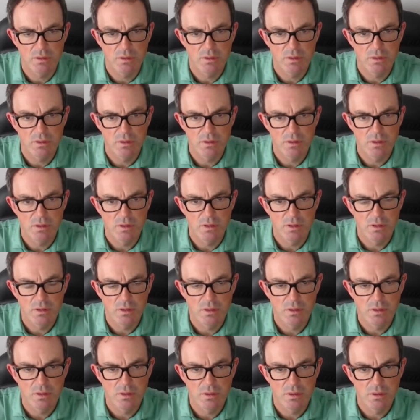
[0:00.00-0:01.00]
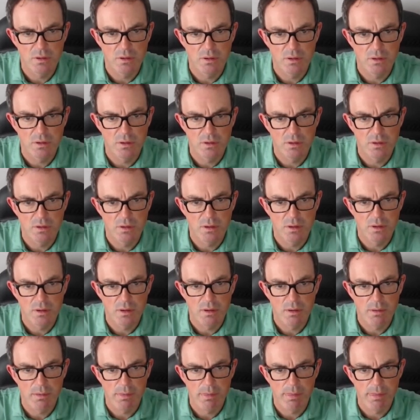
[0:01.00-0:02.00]

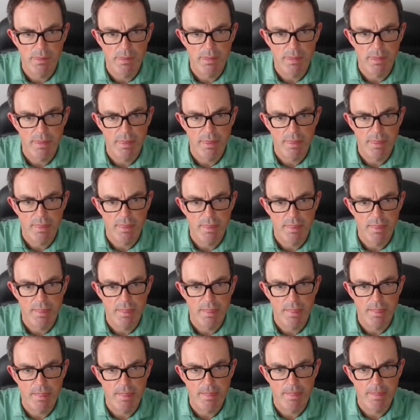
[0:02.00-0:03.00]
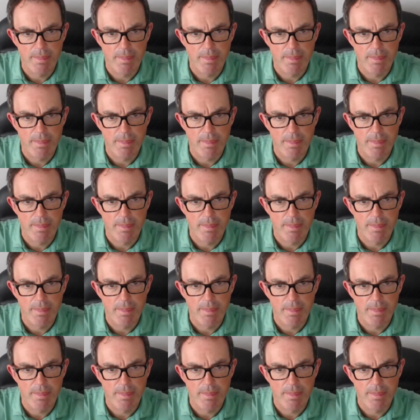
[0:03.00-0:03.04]
Nothing is said.